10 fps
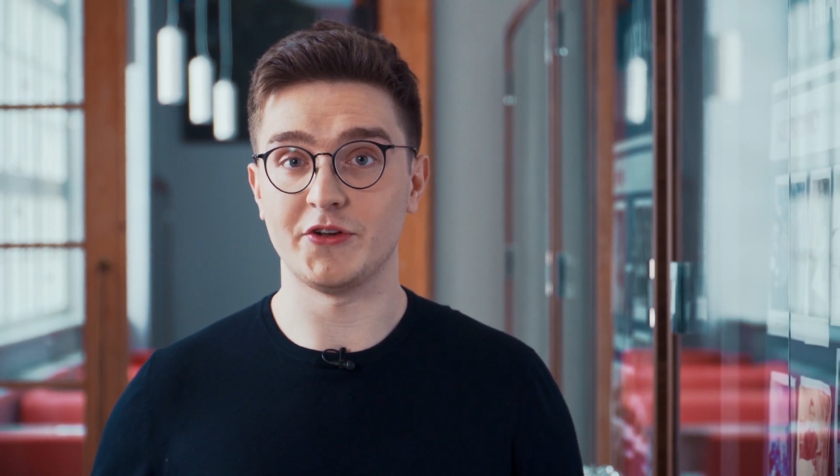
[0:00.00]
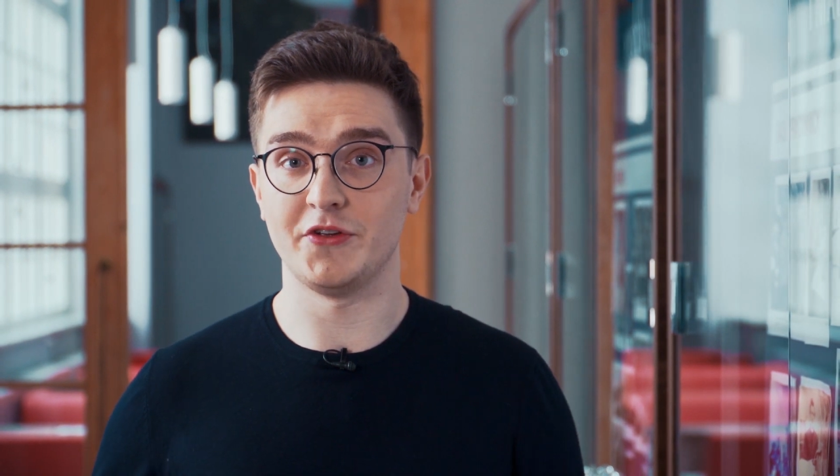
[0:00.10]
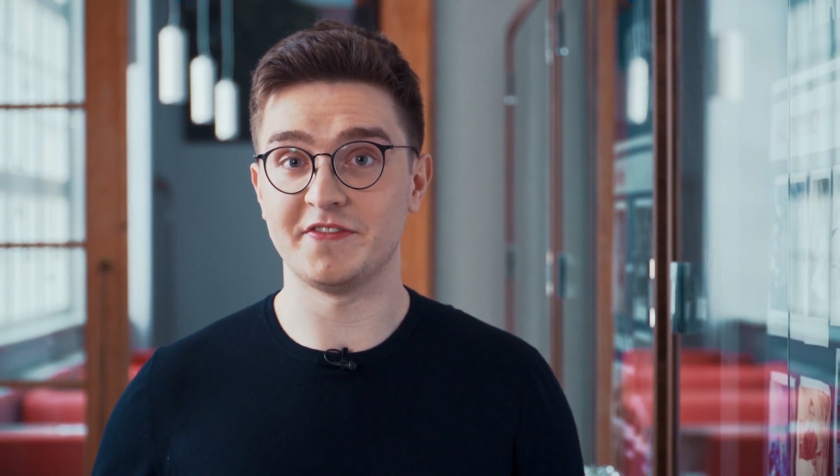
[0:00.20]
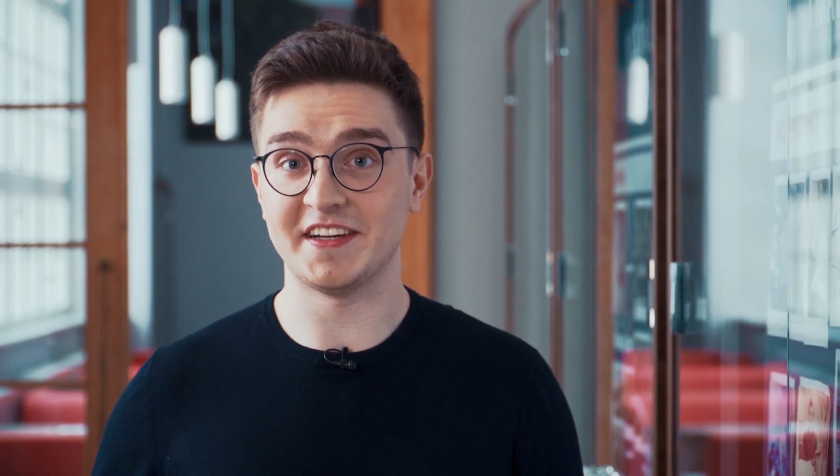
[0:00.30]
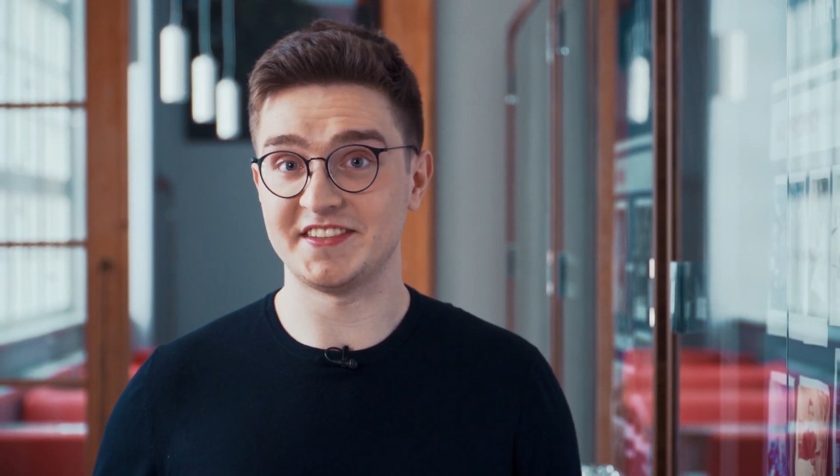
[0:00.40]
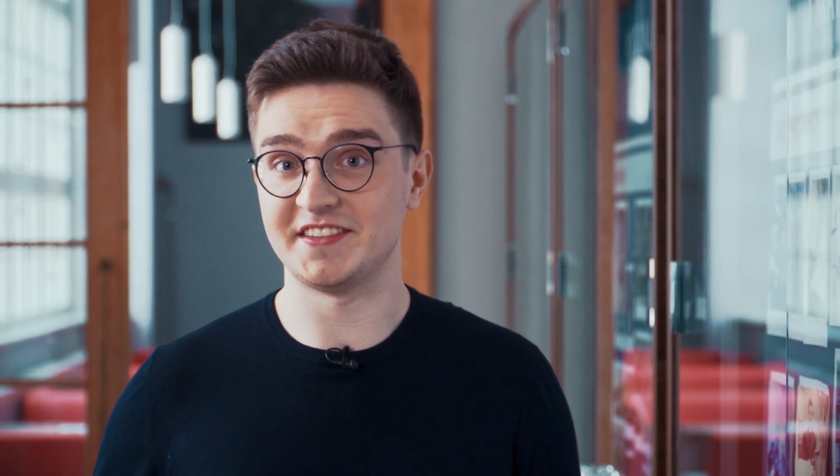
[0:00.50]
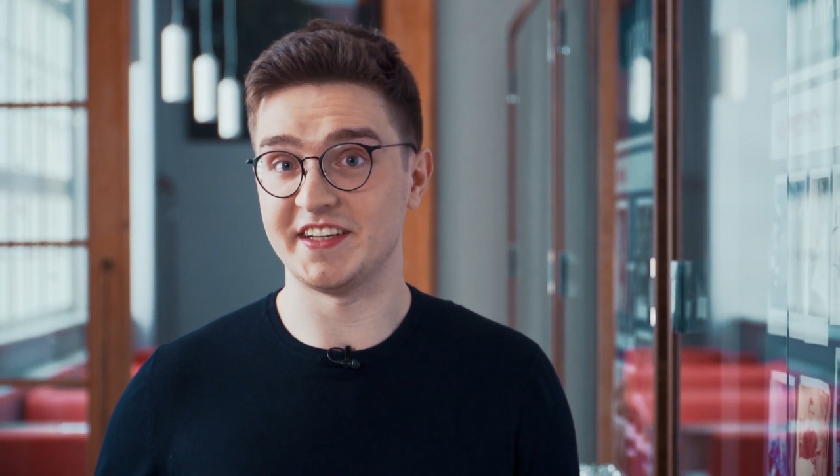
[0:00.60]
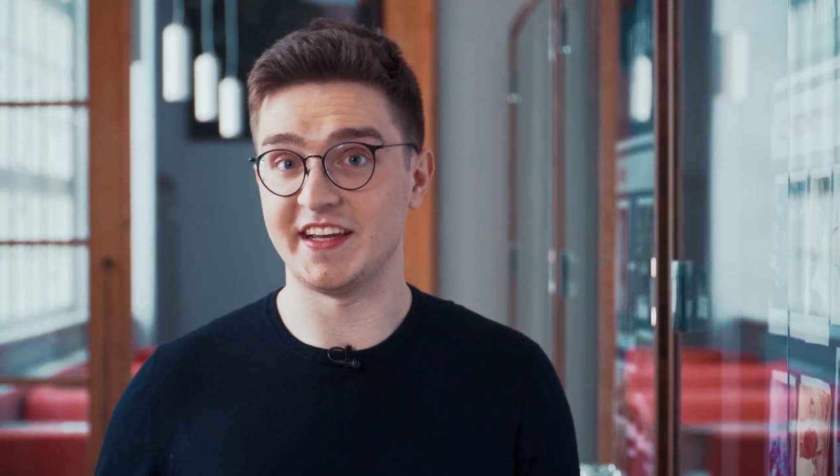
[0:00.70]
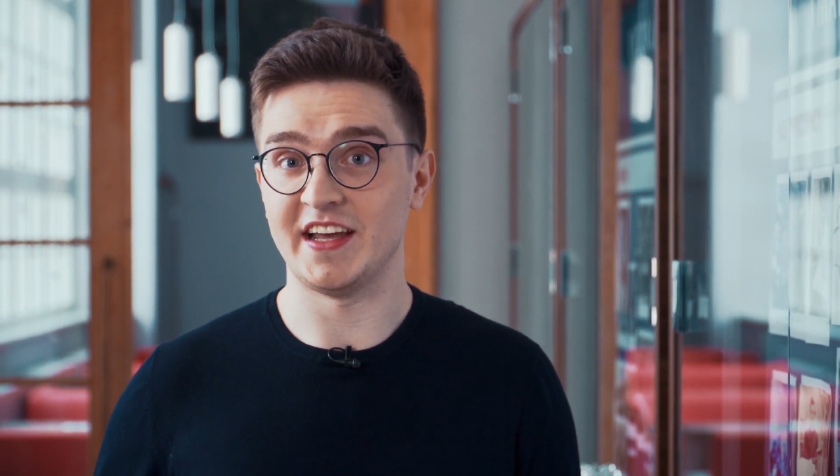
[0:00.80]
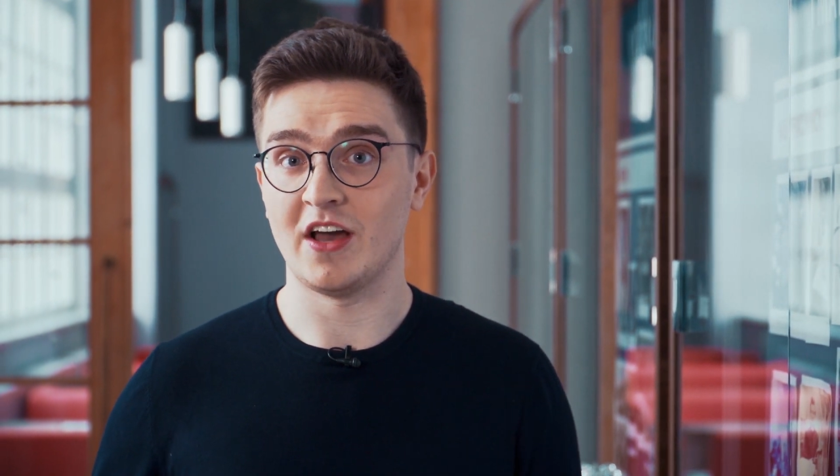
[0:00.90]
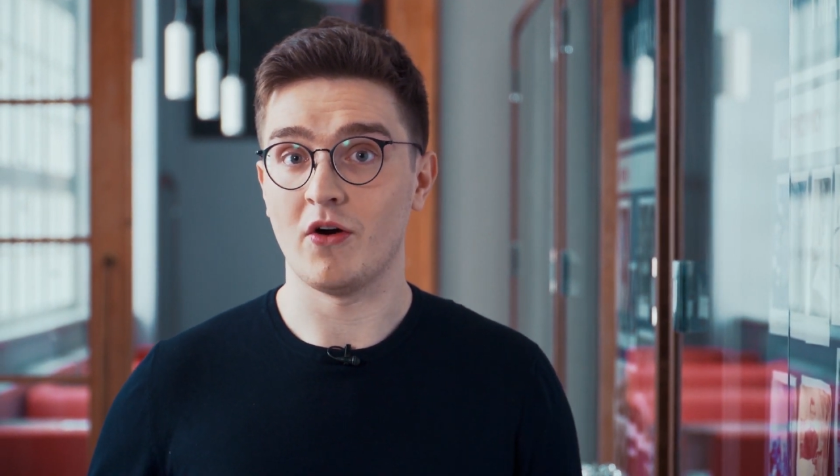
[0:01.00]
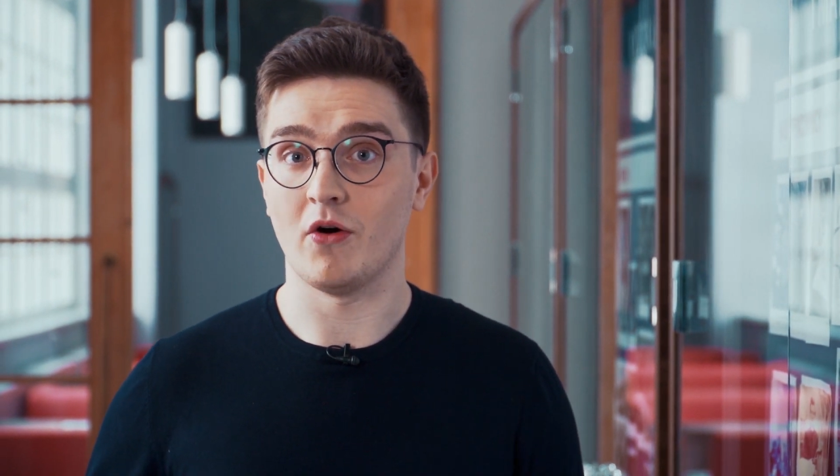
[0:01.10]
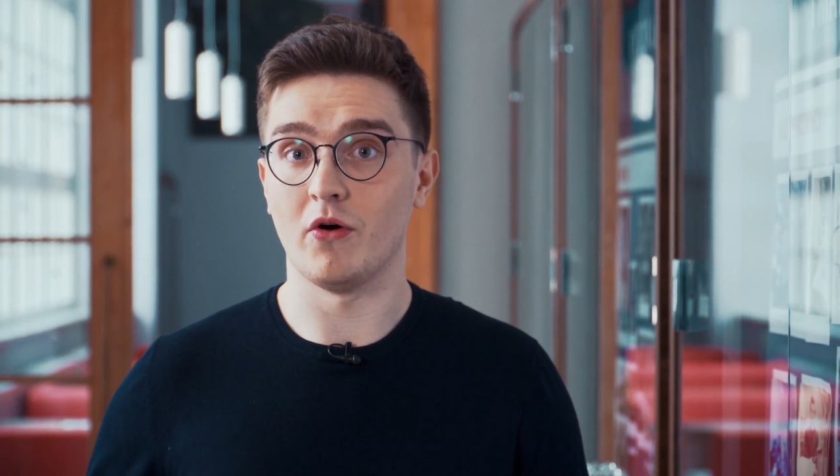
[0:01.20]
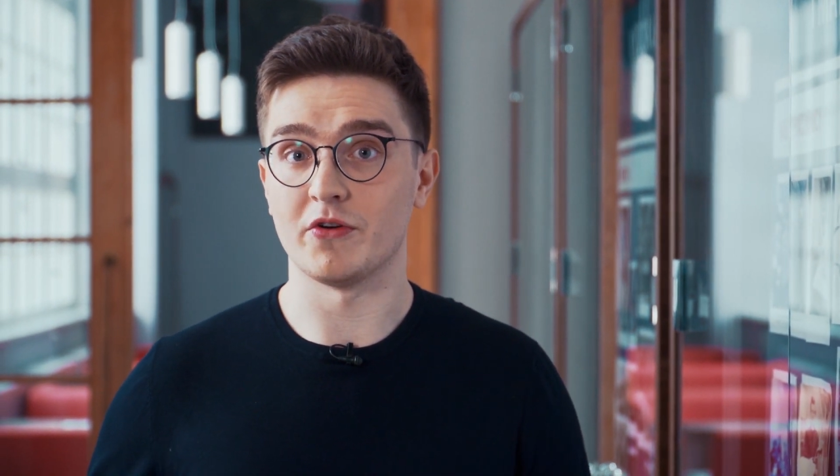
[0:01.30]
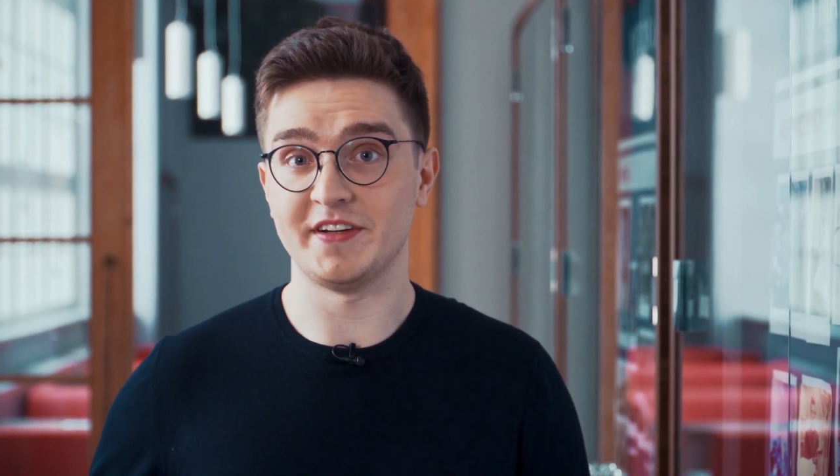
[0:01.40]
university
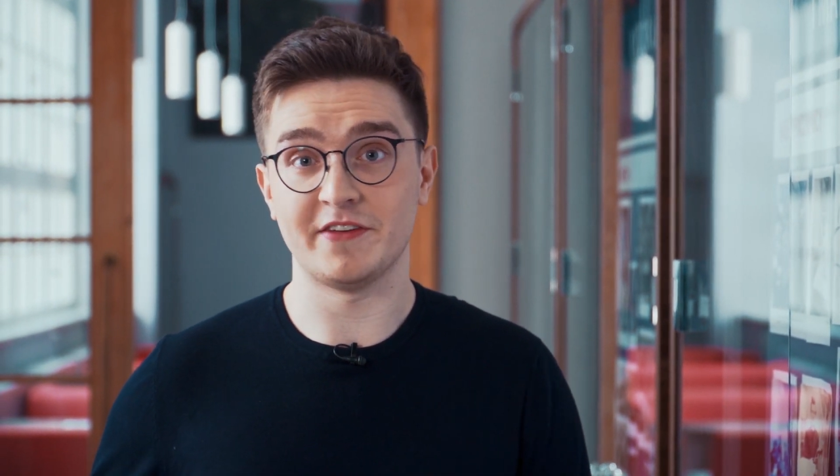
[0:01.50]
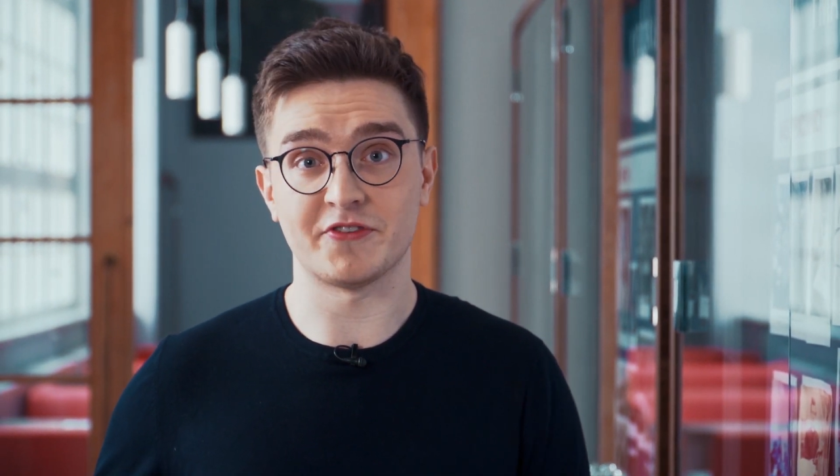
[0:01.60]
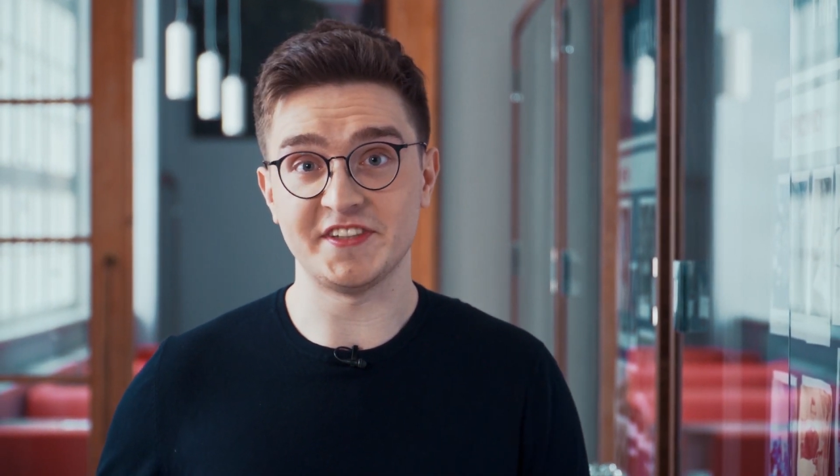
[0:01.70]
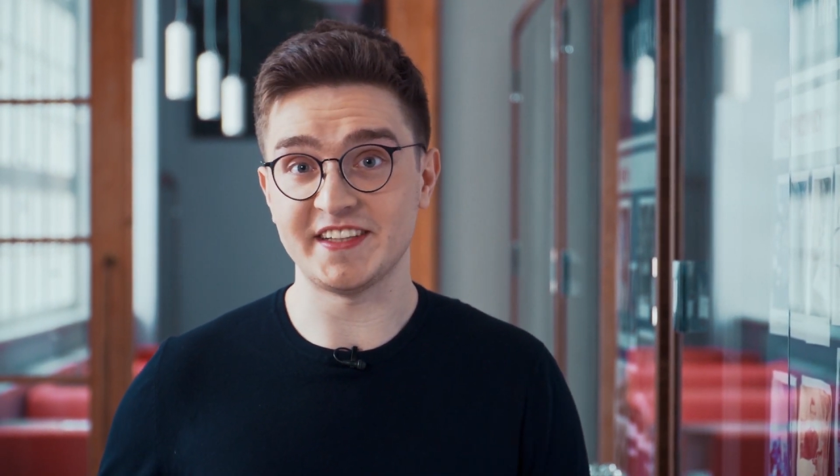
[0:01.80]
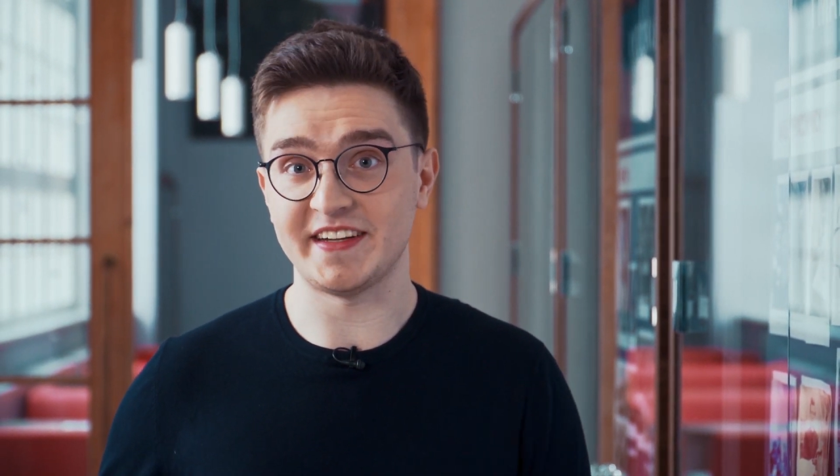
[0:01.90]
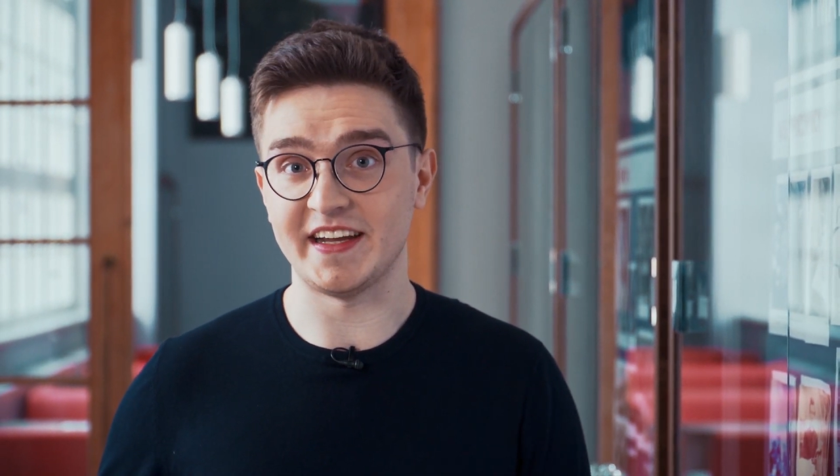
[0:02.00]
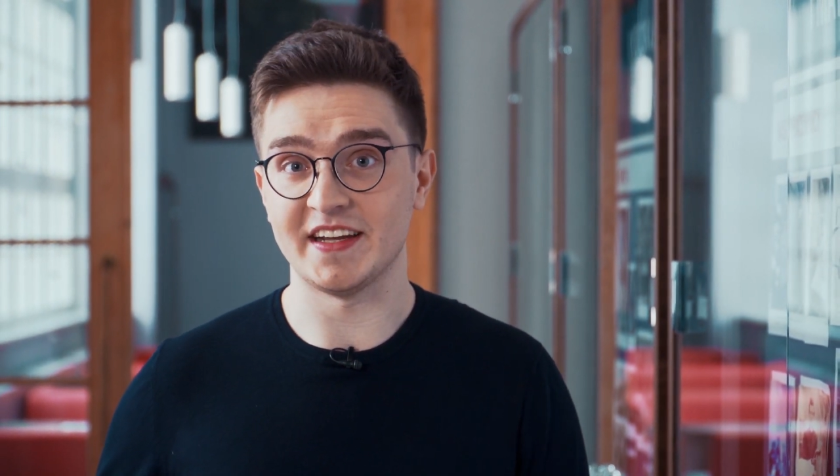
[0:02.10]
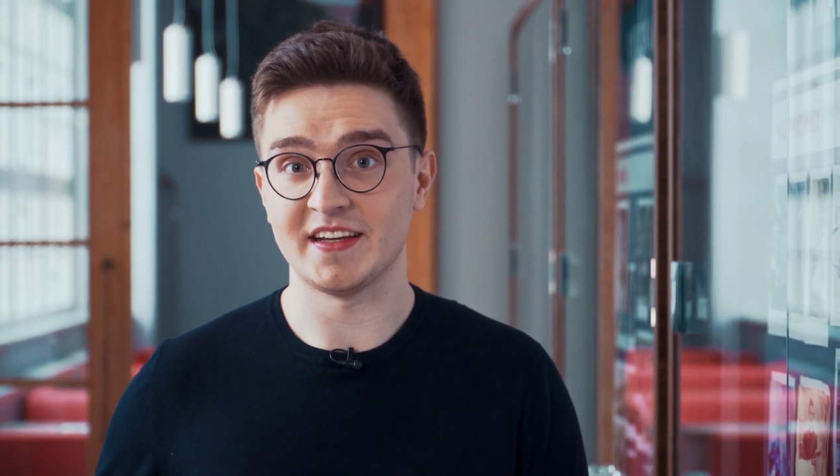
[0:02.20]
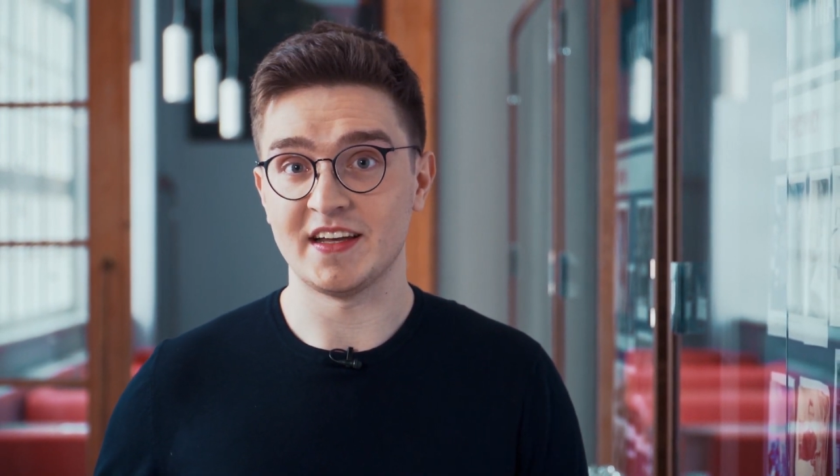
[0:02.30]
or in the Tricity.